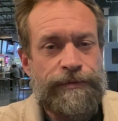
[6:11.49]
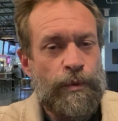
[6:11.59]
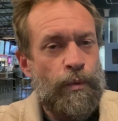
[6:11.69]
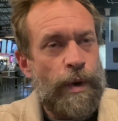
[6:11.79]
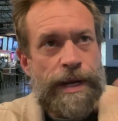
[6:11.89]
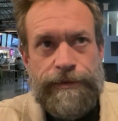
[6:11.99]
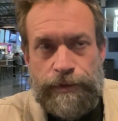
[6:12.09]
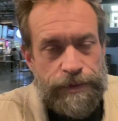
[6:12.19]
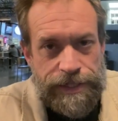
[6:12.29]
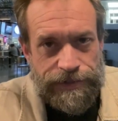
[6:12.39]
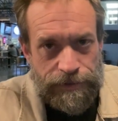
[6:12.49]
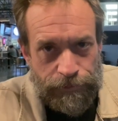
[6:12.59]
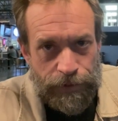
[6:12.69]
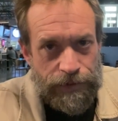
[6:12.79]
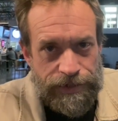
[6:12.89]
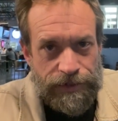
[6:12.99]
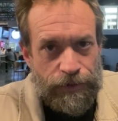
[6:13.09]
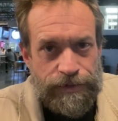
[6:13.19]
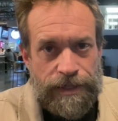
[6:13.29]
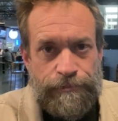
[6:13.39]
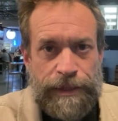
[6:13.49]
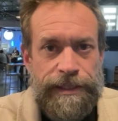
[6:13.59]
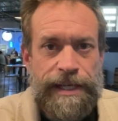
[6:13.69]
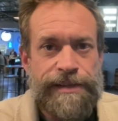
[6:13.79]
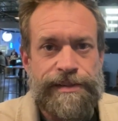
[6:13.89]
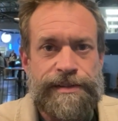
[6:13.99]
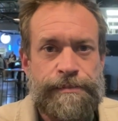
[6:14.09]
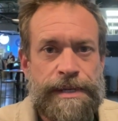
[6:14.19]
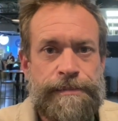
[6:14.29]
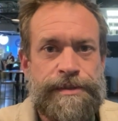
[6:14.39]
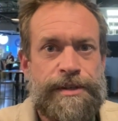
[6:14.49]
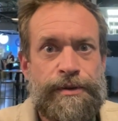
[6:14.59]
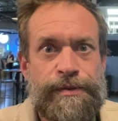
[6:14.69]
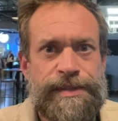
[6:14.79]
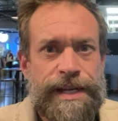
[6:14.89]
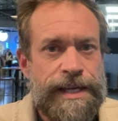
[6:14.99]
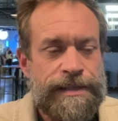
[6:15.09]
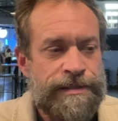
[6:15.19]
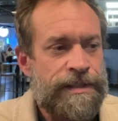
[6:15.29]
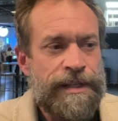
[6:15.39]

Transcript: For whatever reason, breweries close on Mondays and sometimes Tuesdays.